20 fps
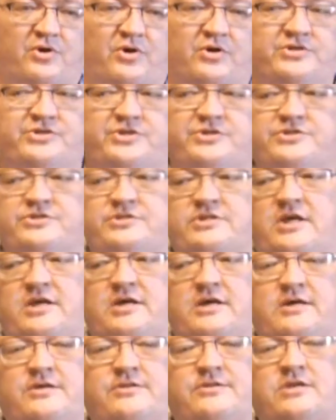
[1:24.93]

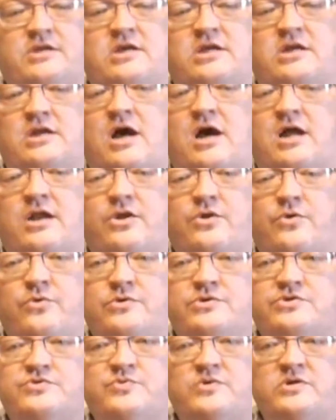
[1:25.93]
multi-jointed swim bait that
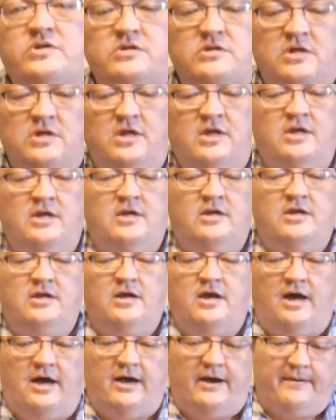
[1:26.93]
I had
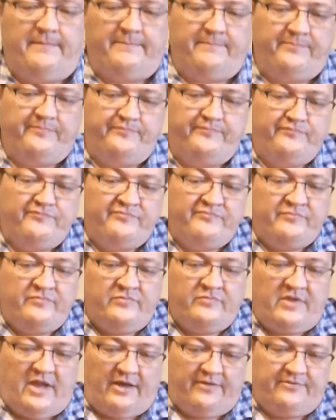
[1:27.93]
ordered directly from
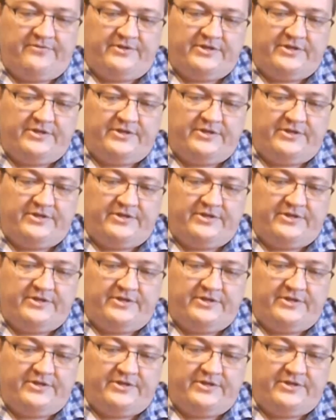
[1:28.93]
them.